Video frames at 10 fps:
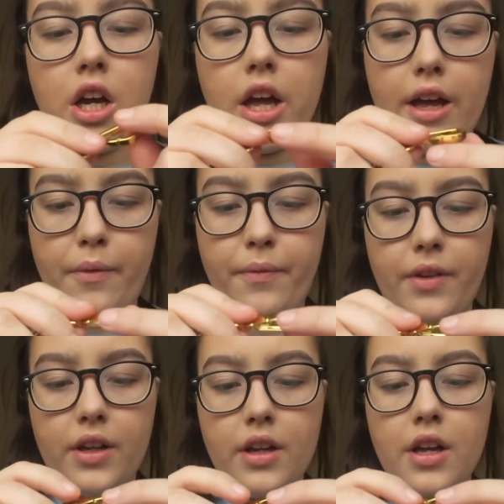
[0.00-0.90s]
And
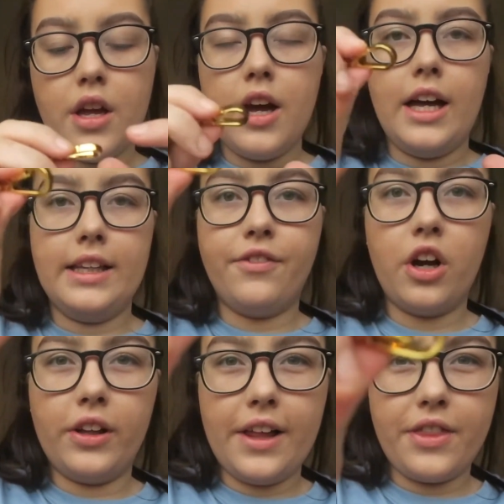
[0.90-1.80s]
they've
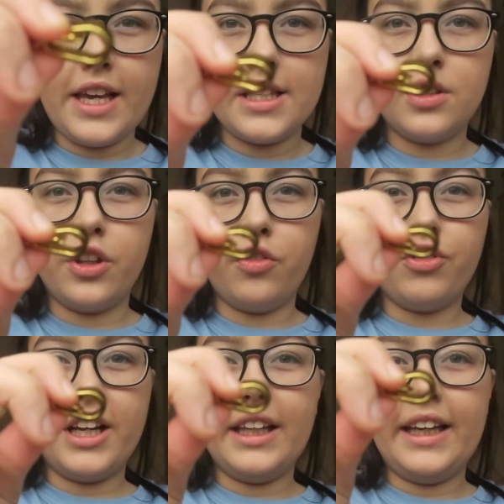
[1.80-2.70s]
got like these. So they're
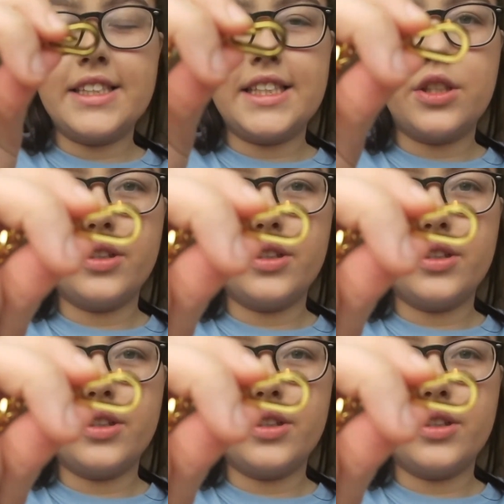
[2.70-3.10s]
really easy to